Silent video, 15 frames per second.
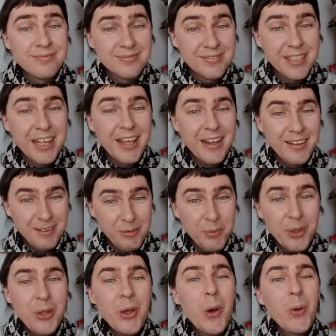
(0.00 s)
yeah,
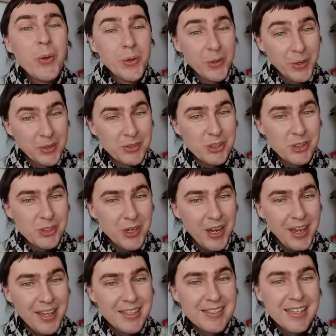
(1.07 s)
we know you're going to
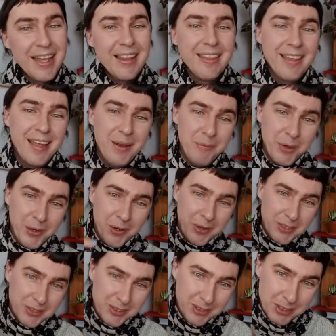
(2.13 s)
try it, and then we're
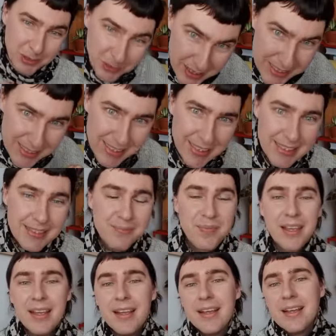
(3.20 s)
going to twist it.
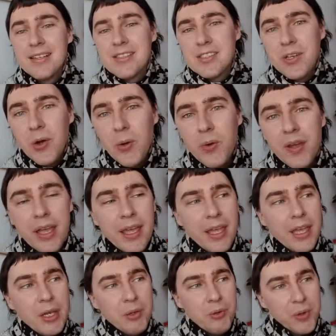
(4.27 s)
So
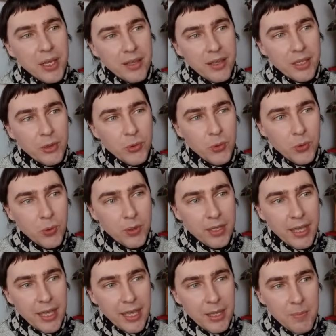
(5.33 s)
a really cool
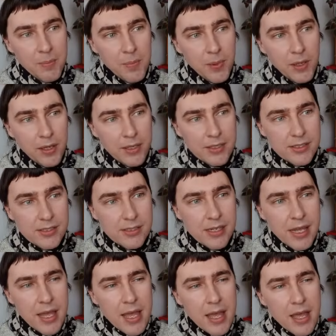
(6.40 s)
game, but
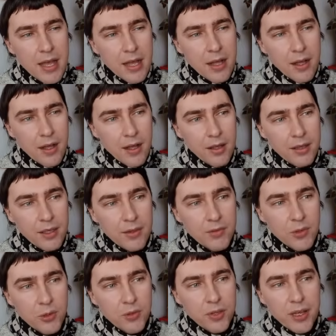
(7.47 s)

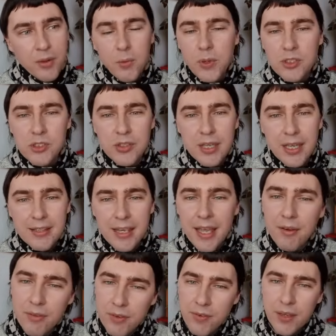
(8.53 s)
if you really want to get
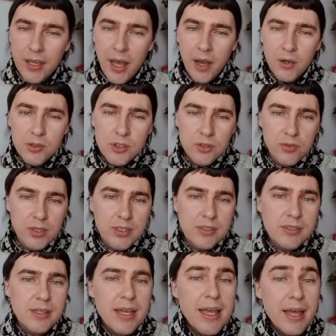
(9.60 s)
everything out of
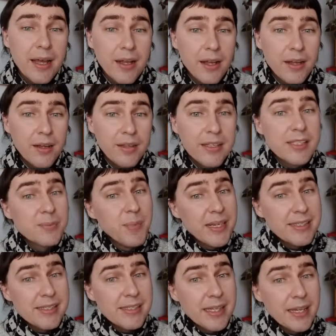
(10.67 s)
it, it's
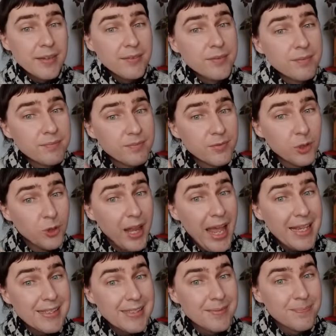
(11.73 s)
best saved for
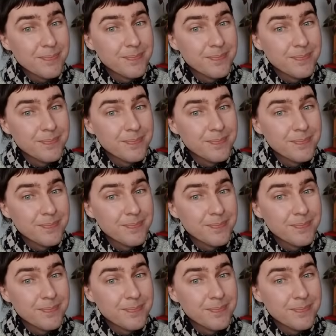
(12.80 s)
last.